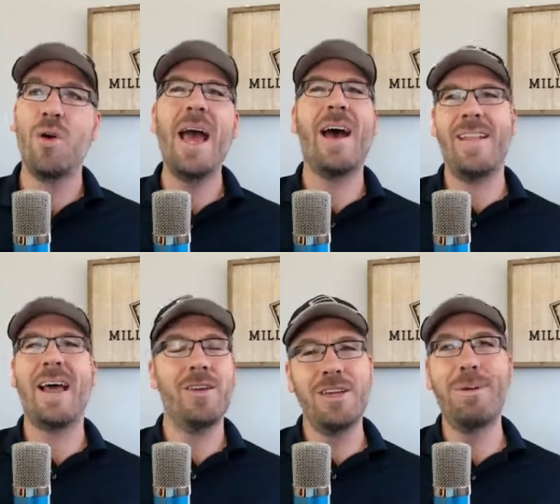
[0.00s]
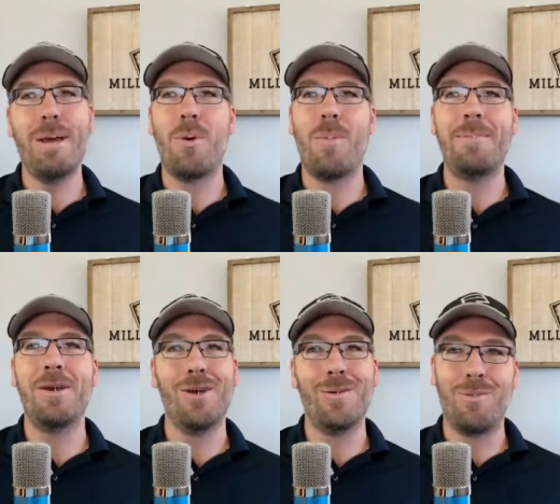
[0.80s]
yeah, that these people might be
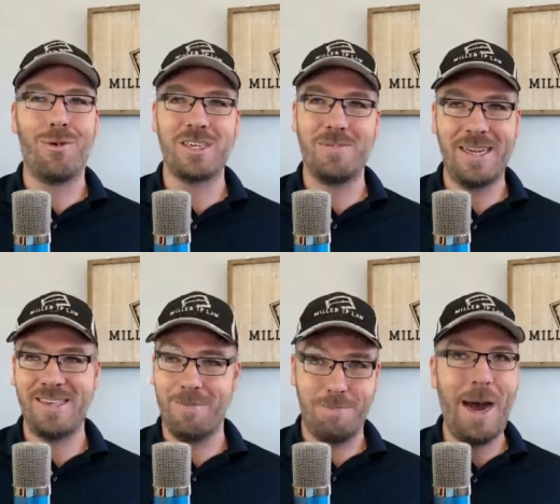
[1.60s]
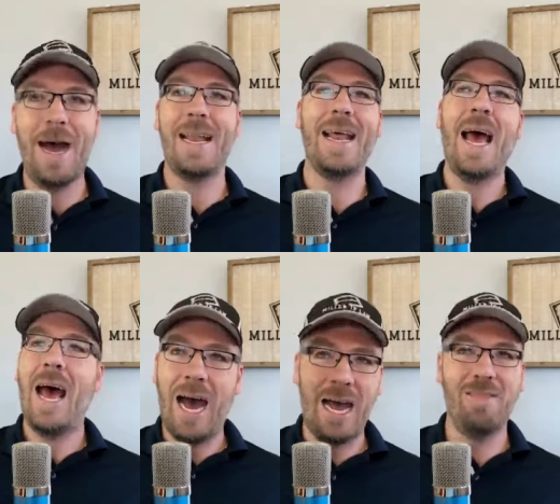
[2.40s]
a little bit more expensive, but
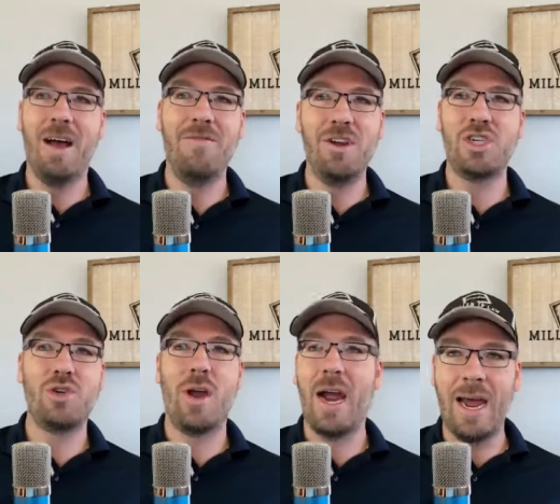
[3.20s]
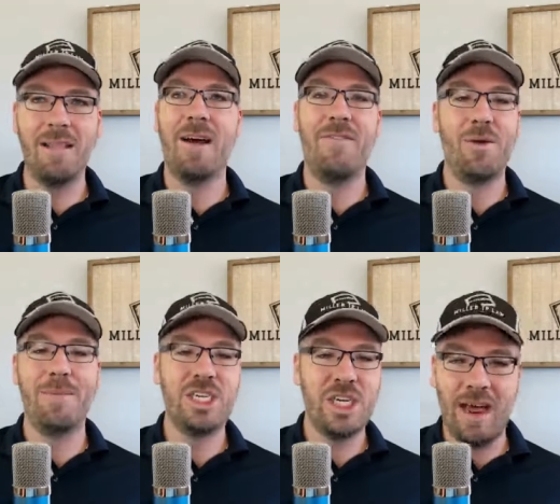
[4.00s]
I love their story. I love their
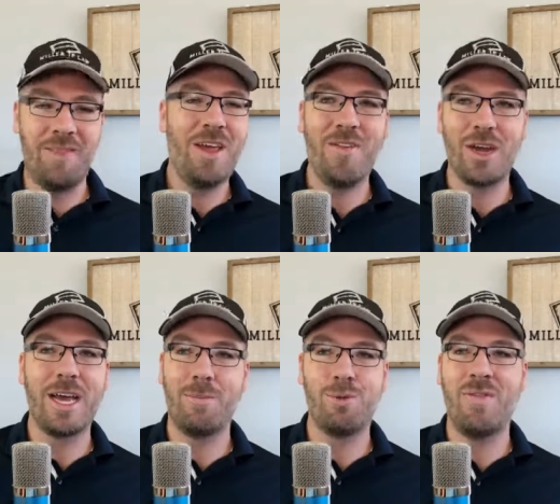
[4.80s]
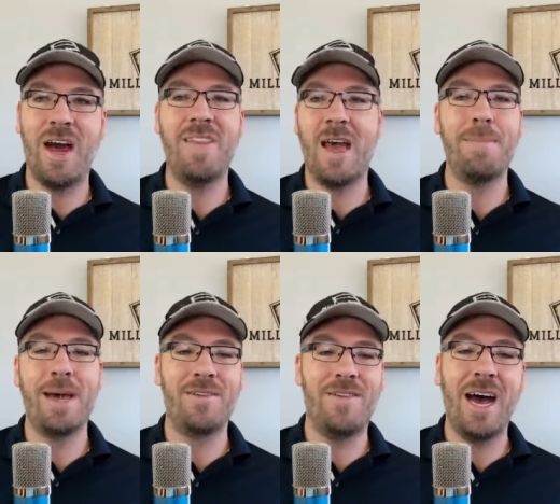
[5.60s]
mission. I think they're going to provide that
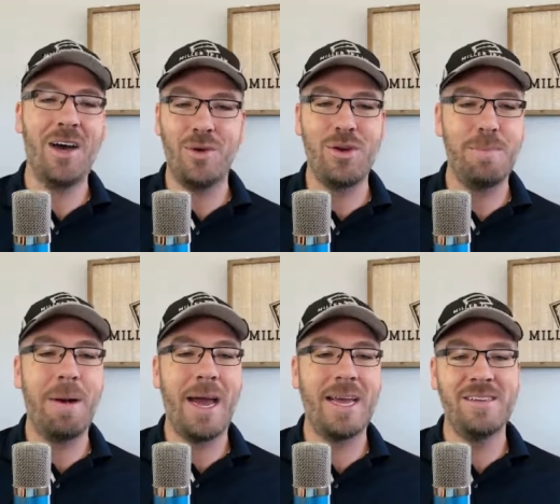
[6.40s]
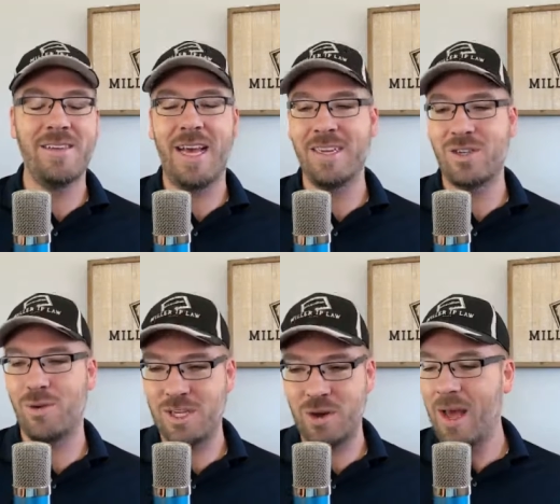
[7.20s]
better value, and you buy into that
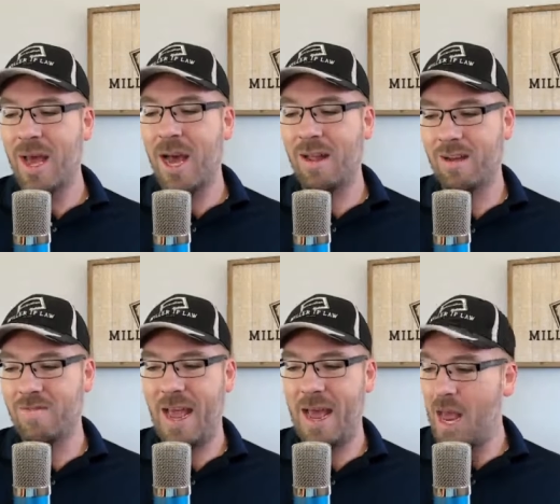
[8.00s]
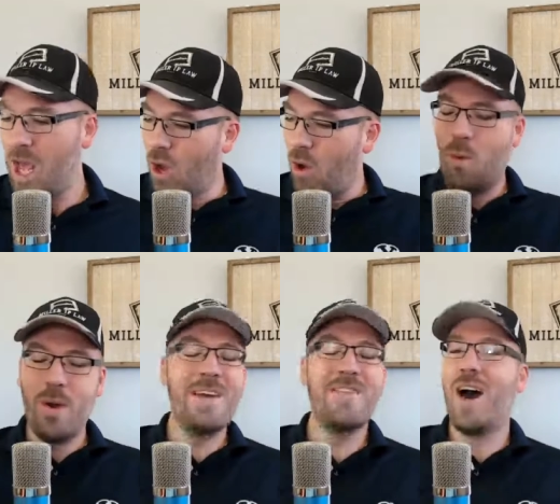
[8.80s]
story. So I love that. Well,
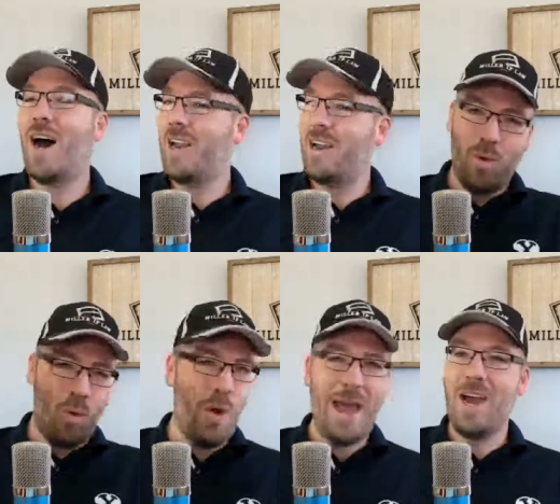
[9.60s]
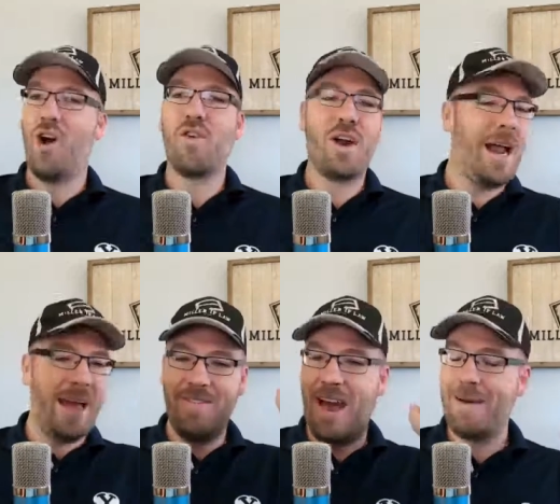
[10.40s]
we've gone way over, and
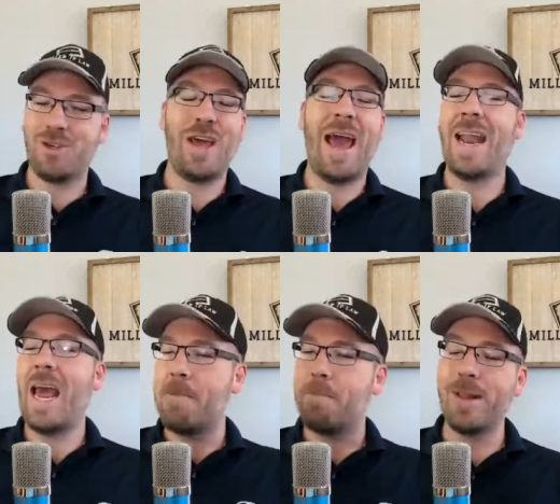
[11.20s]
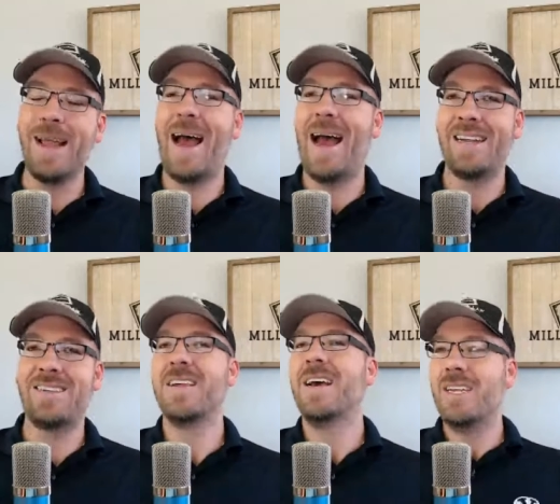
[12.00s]
I've absolutely had a blast